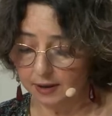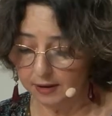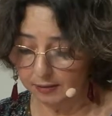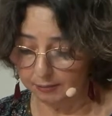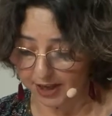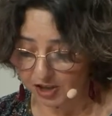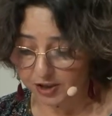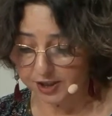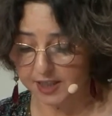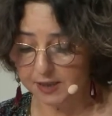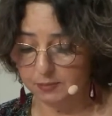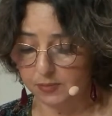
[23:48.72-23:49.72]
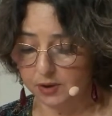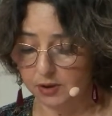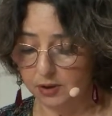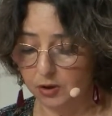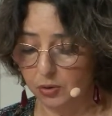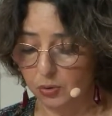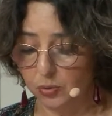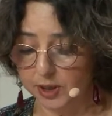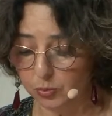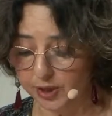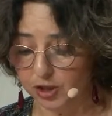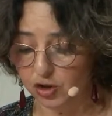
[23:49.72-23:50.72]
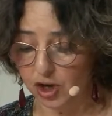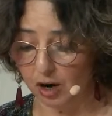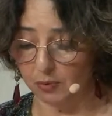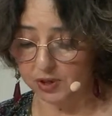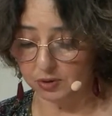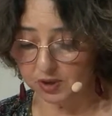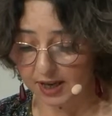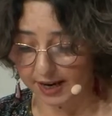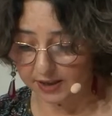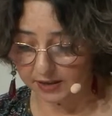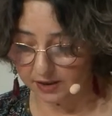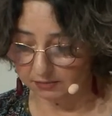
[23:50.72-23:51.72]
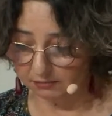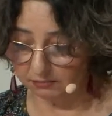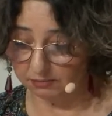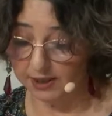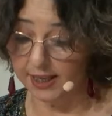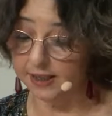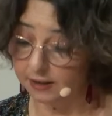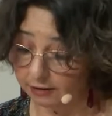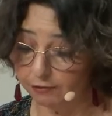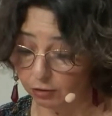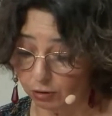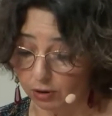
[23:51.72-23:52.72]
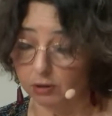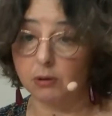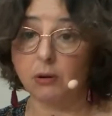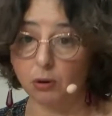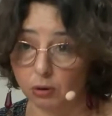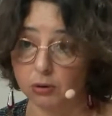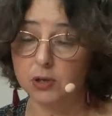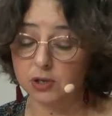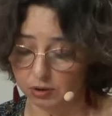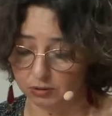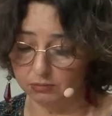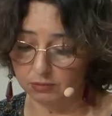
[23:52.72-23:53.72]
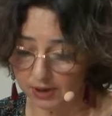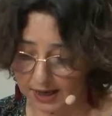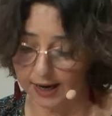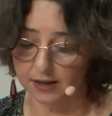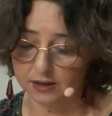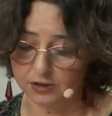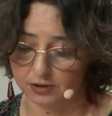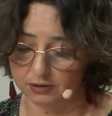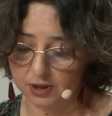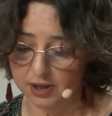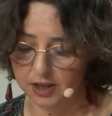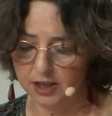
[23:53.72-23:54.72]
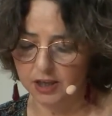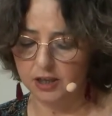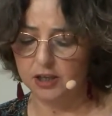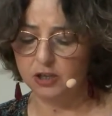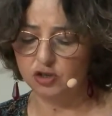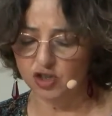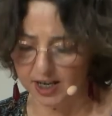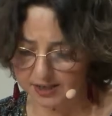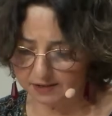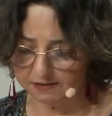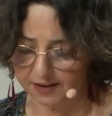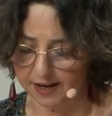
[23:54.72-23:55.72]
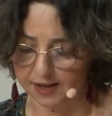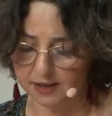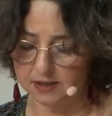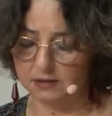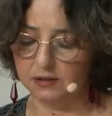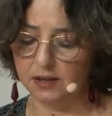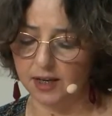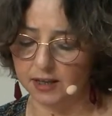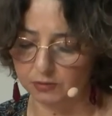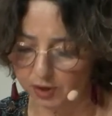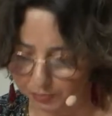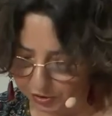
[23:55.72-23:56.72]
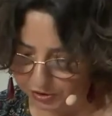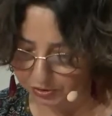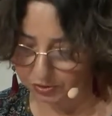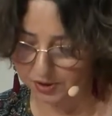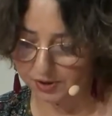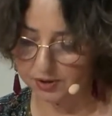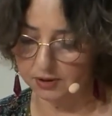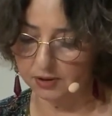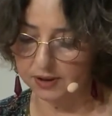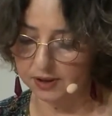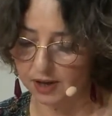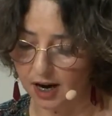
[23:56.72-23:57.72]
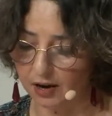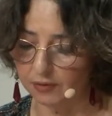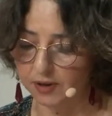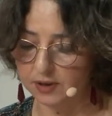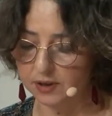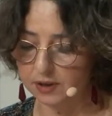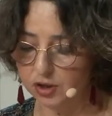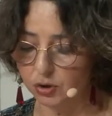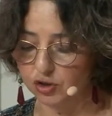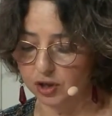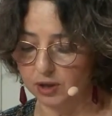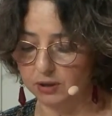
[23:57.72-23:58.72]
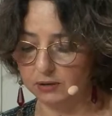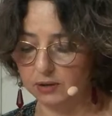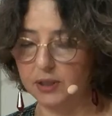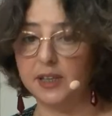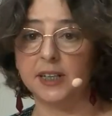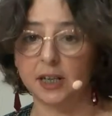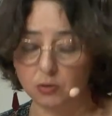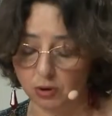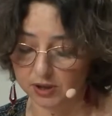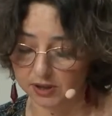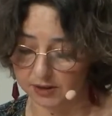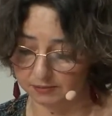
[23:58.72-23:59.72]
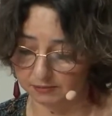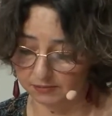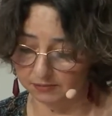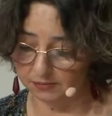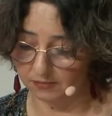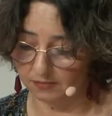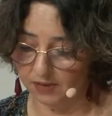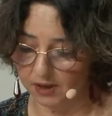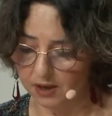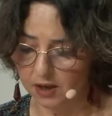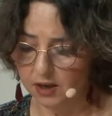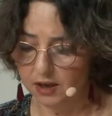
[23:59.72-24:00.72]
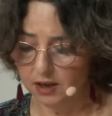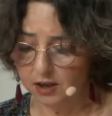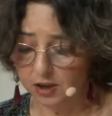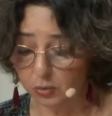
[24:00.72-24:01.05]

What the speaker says: mechanisms with which our society, and therefore also culture, justifies and reproduces the current social inequality. The